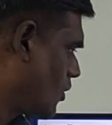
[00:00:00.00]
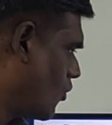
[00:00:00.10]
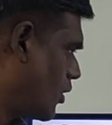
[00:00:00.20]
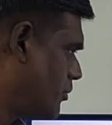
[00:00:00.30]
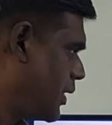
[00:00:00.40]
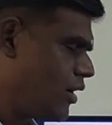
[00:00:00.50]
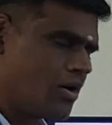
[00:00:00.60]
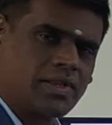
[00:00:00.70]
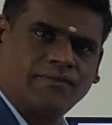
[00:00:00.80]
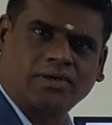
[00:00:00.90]
1 by
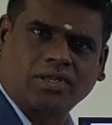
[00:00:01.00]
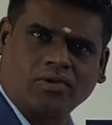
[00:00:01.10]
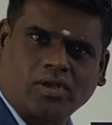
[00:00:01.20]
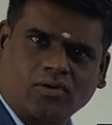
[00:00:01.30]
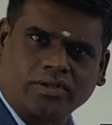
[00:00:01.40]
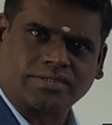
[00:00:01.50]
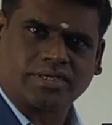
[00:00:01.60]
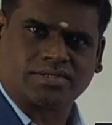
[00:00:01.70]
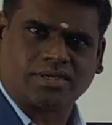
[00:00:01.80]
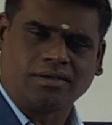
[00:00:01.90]
r effective equal to
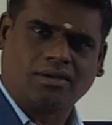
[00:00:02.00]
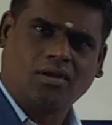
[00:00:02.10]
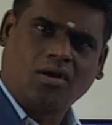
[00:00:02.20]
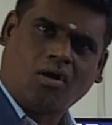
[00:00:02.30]
16.